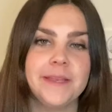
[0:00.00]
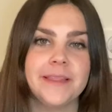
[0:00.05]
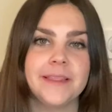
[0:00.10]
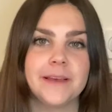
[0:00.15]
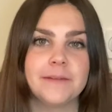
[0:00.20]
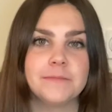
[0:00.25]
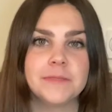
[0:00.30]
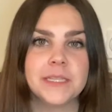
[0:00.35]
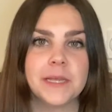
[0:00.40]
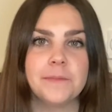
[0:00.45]
a
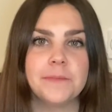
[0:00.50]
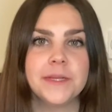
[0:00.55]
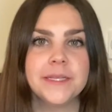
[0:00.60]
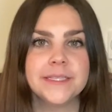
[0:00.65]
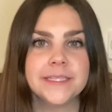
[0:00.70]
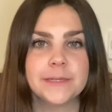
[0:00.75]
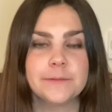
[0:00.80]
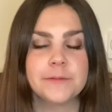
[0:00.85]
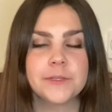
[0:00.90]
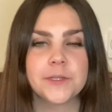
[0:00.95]
thumbs up and
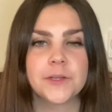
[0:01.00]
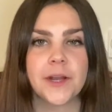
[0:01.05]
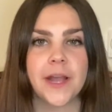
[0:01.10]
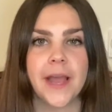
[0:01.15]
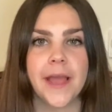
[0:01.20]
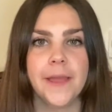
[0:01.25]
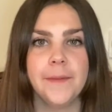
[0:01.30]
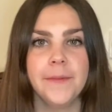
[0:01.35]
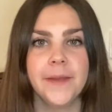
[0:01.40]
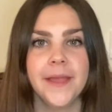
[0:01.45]

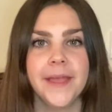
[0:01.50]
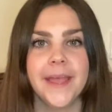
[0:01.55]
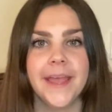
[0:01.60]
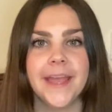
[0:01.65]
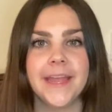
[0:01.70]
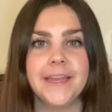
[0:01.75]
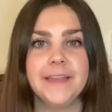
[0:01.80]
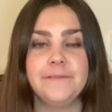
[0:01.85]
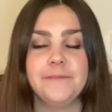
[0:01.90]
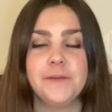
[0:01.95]
subscribe.
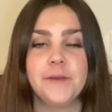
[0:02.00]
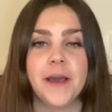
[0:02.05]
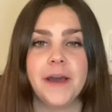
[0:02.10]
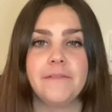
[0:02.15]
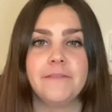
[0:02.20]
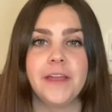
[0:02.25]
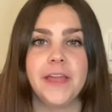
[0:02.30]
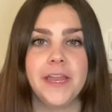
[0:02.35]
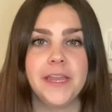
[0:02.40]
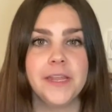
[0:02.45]
And if you
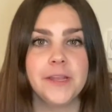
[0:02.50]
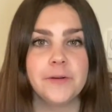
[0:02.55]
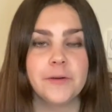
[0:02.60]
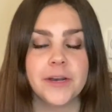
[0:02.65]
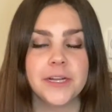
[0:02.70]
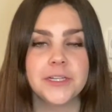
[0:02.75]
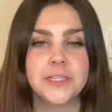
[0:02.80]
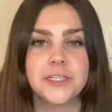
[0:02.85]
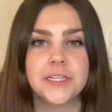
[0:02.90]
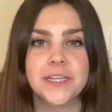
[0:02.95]
have any
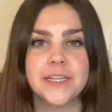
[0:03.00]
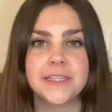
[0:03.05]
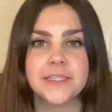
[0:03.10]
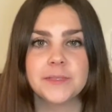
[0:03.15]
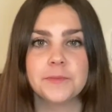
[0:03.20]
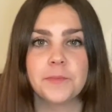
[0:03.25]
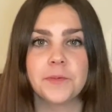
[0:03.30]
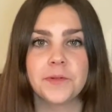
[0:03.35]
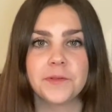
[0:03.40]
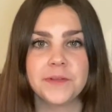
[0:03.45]
questions,
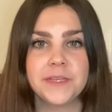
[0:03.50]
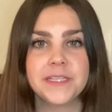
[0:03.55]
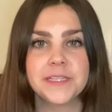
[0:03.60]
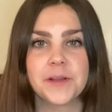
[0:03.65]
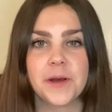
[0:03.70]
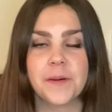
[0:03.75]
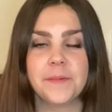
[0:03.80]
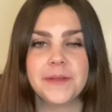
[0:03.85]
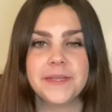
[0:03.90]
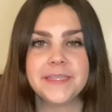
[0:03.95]
please
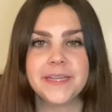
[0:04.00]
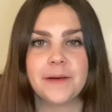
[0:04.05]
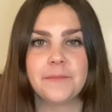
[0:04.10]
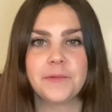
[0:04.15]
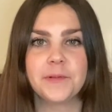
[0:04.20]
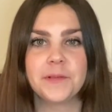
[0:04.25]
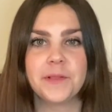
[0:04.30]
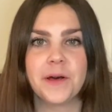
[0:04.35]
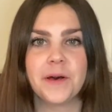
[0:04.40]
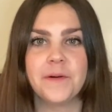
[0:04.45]
comment down
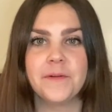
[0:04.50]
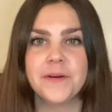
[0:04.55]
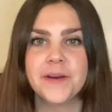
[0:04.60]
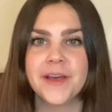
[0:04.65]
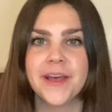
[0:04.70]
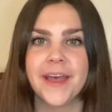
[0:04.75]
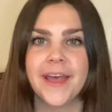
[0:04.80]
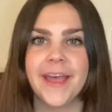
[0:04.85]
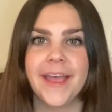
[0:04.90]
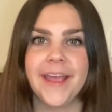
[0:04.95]
below.
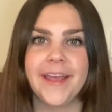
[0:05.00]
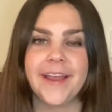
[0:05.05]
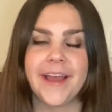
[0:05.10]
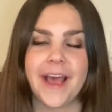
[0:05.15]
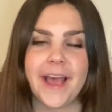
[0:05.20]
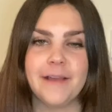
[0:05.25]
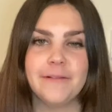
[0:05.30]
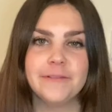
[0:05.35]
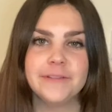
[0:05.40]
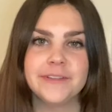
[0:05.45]
And
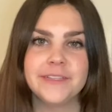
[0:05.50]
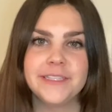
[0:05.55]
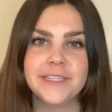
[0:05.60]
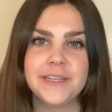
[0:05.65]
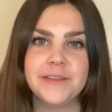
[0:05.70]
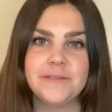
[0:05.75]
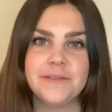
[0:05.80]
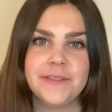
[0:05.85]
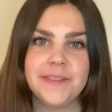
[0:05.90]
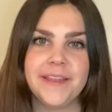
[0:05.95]
I will see
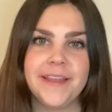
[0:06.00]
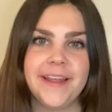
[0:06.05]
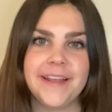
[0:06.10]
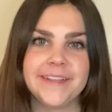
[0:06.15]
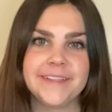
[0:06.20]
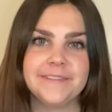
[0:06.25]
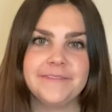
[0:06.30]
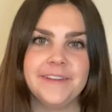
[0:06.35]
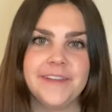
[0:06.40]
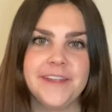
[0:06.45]
you in the
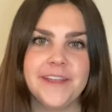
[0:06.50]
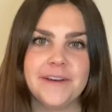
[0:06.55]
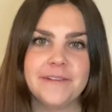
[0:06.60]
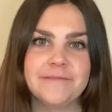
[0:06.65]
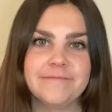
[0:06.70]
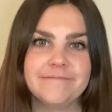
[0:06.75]
next video.